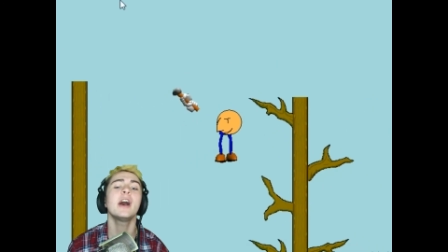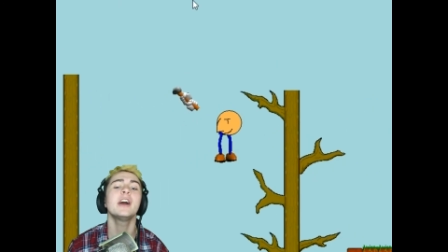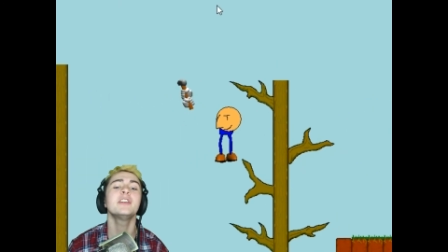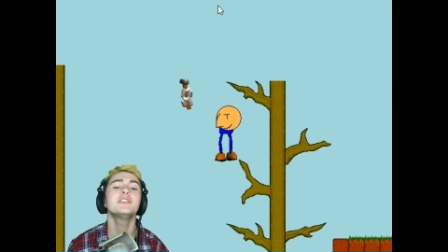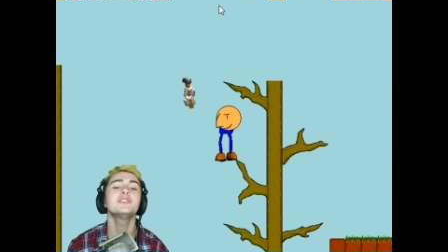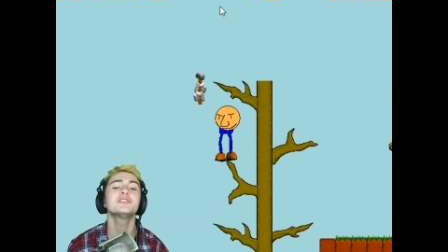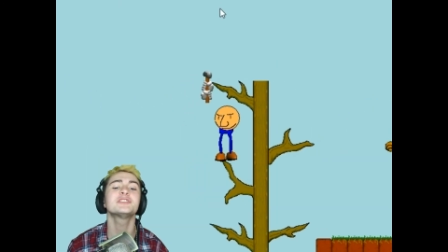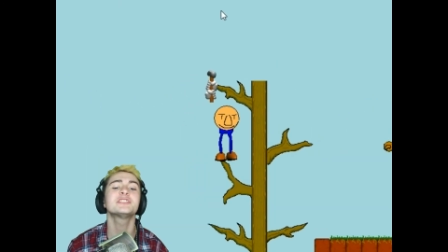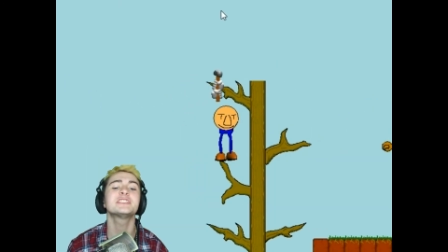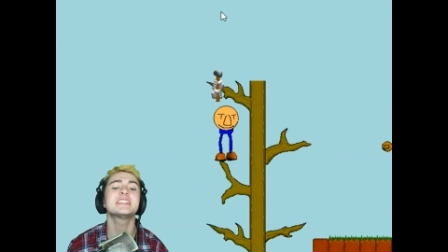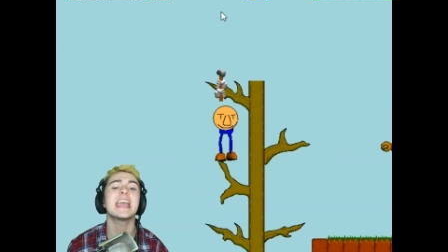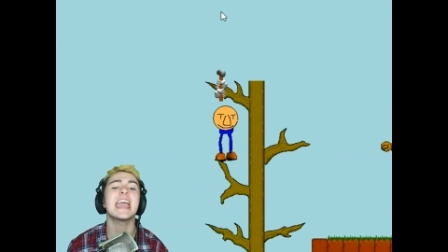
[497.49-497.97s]

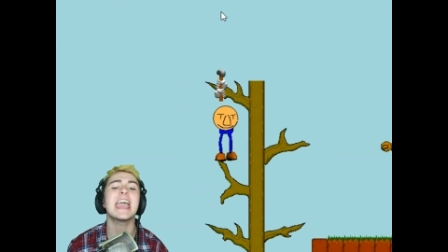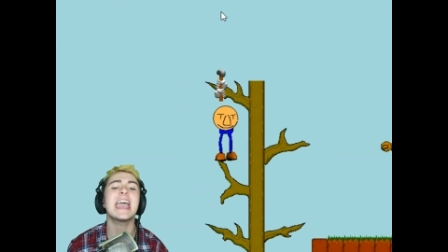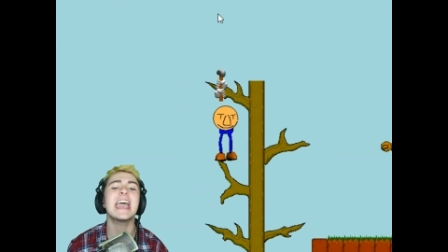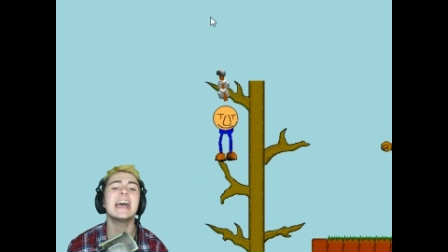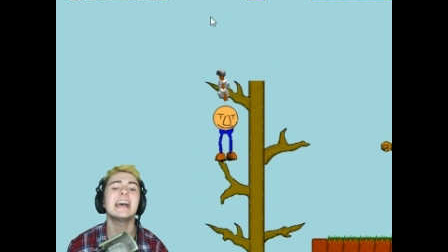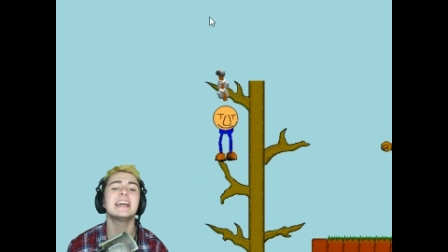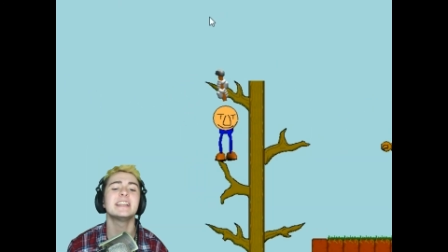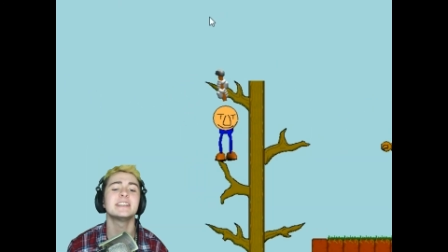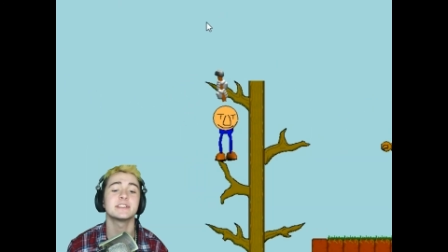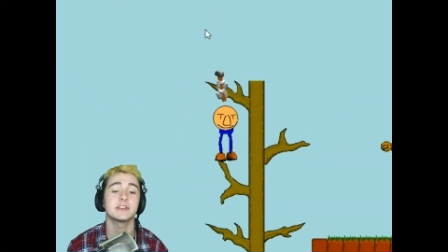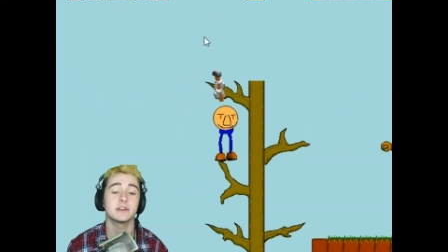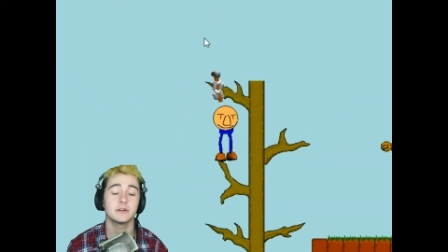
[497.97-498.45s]

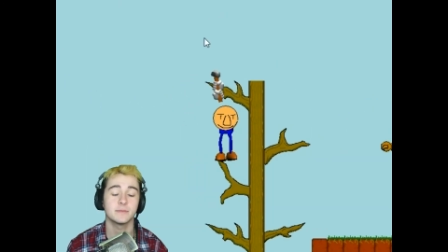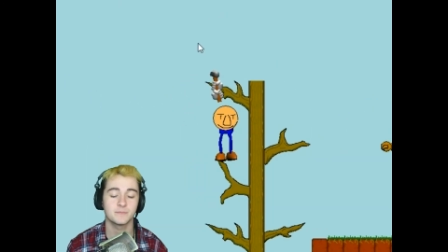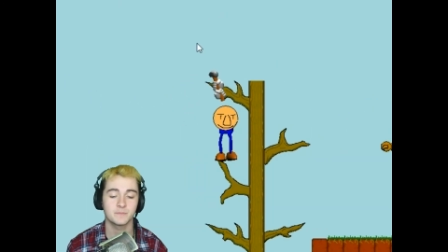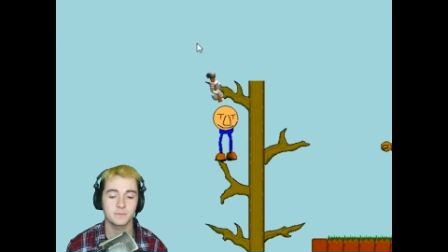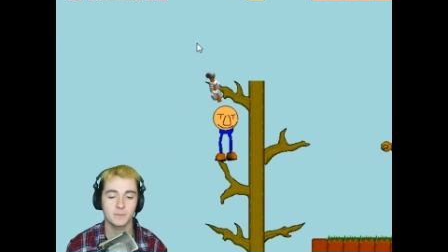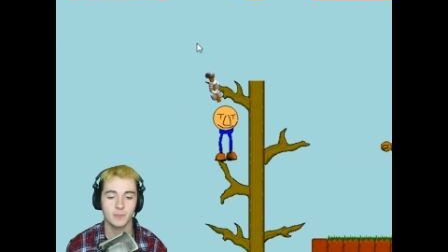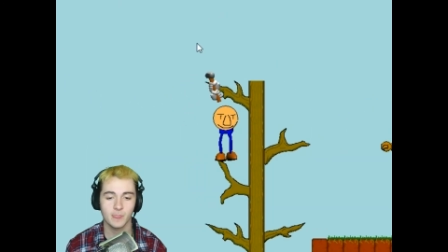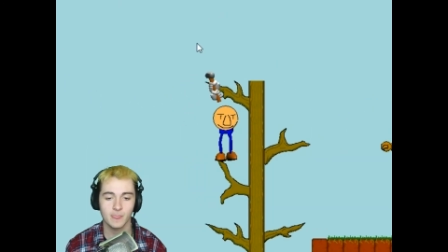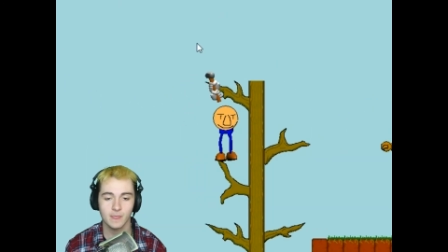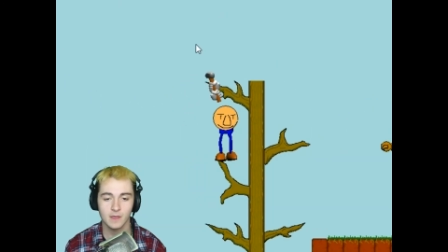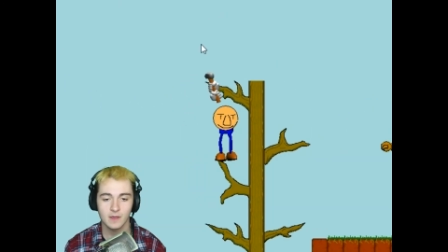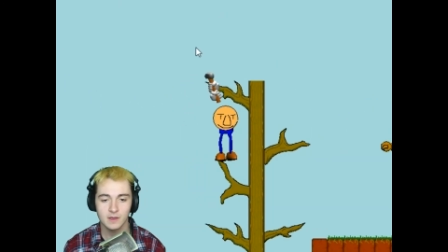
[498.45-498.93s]
understand!
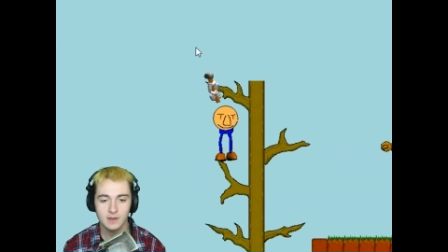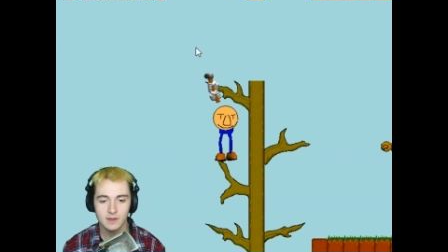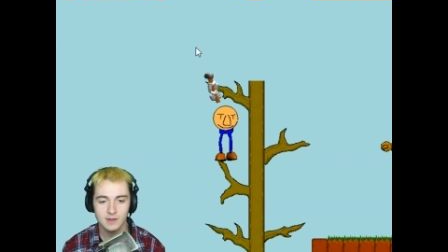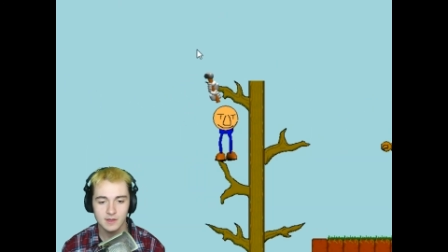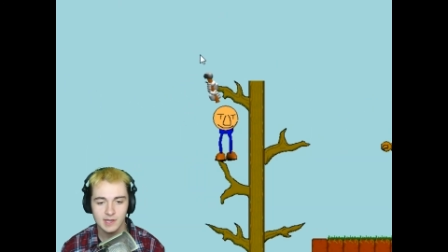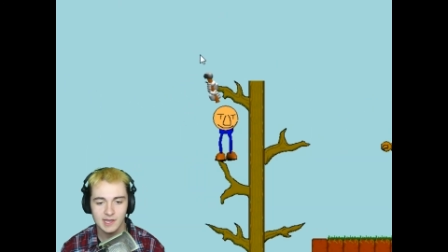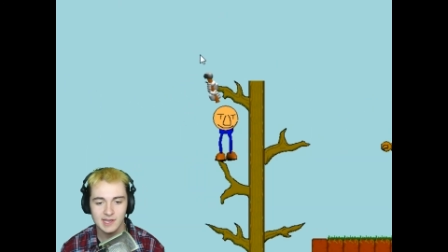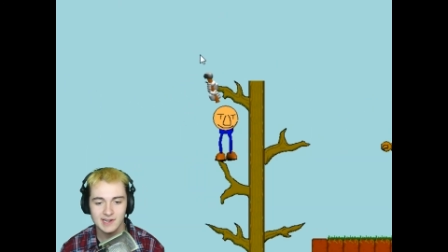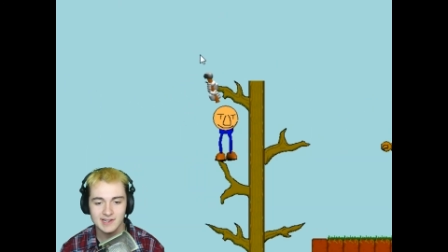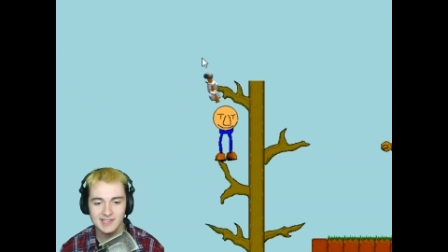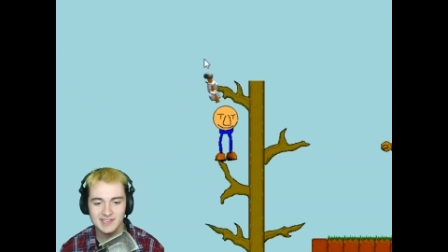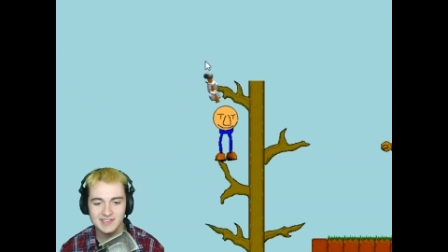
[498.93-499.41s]

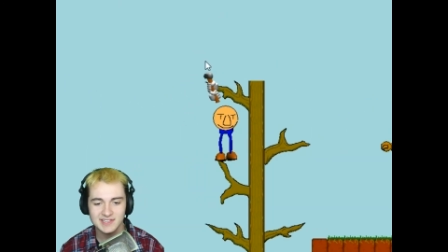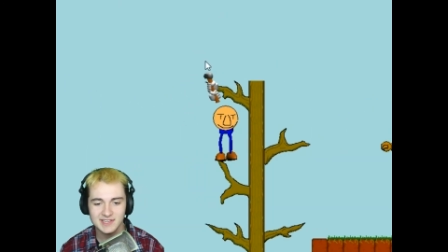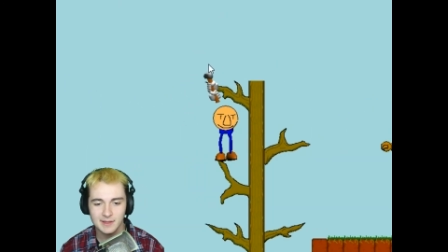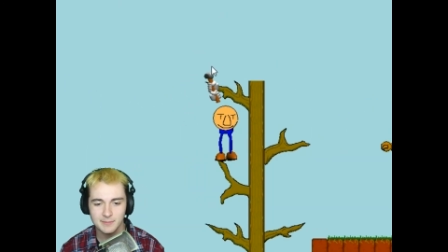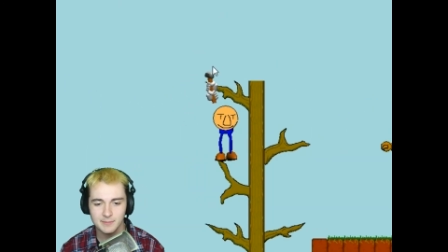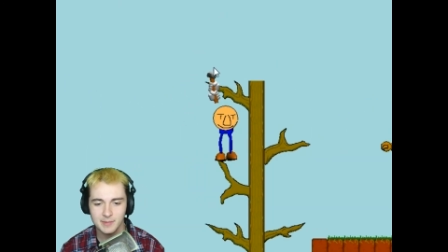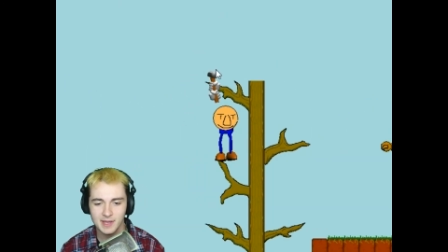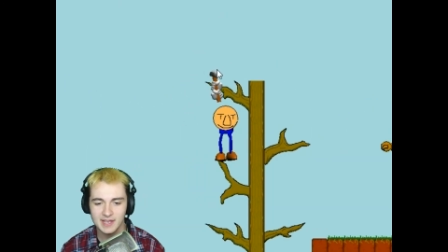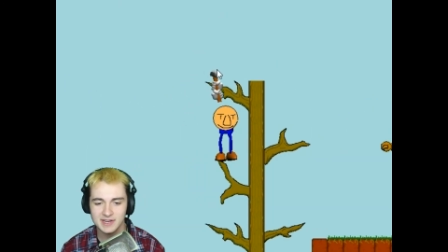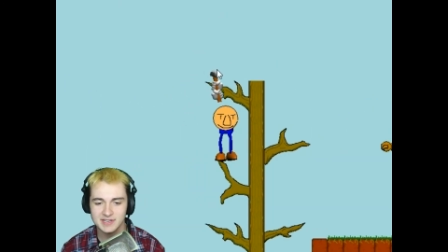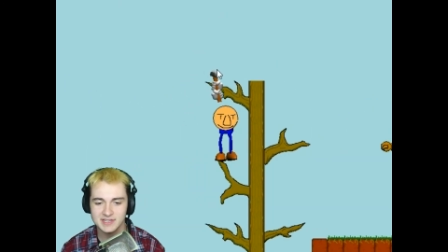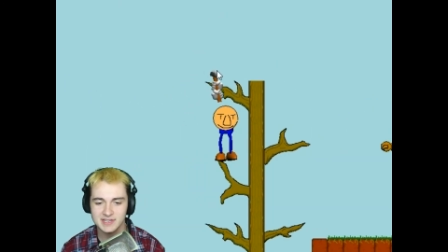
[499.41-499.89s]
At least
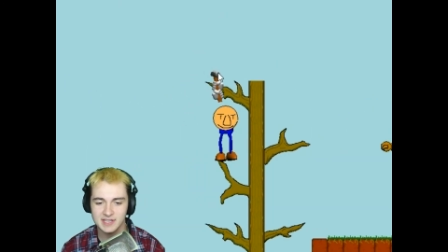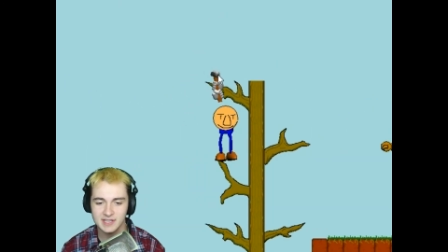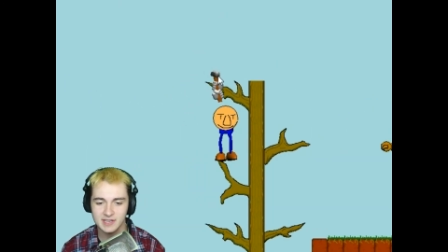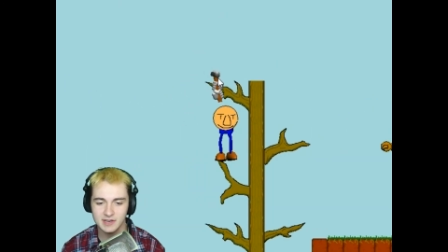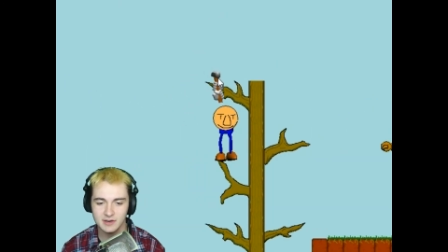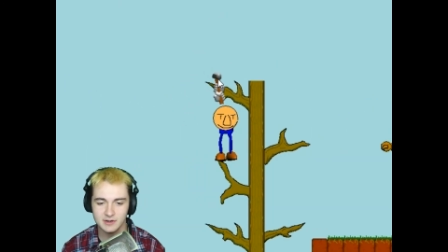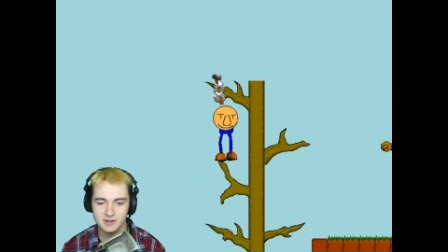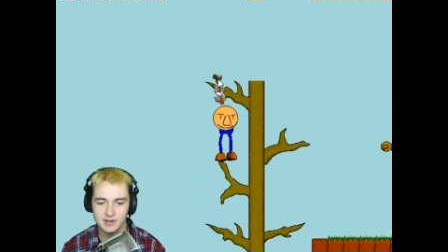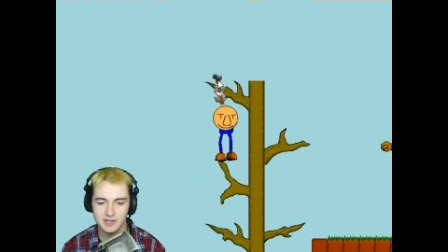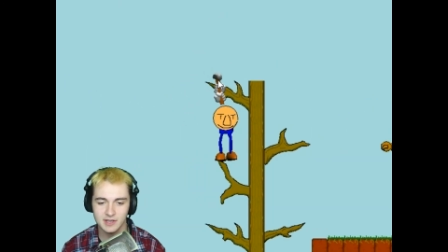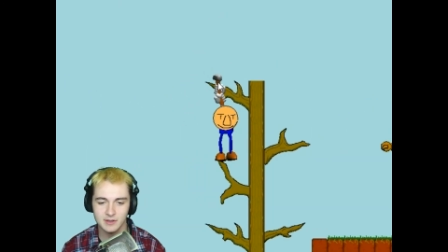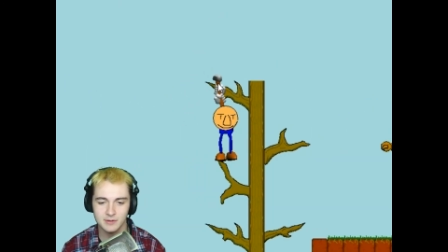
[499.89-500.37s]
I'm back to
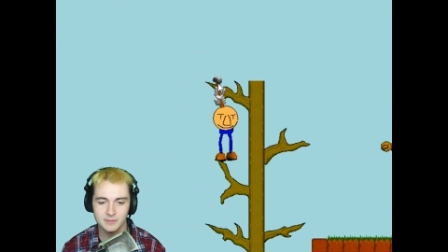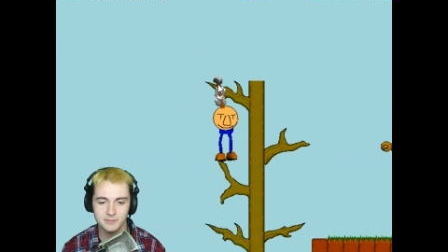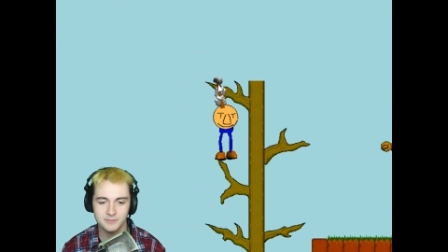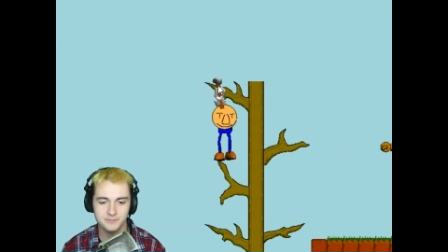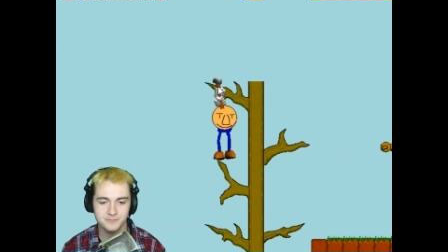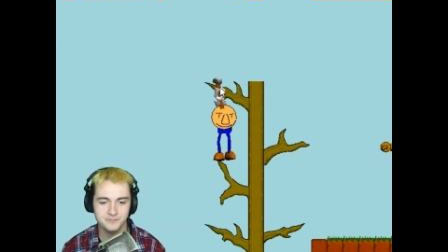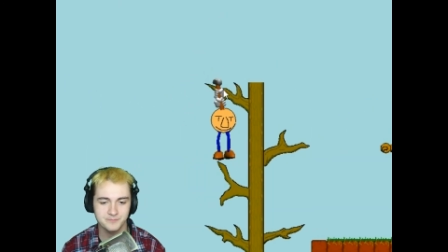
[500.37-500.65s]
here now.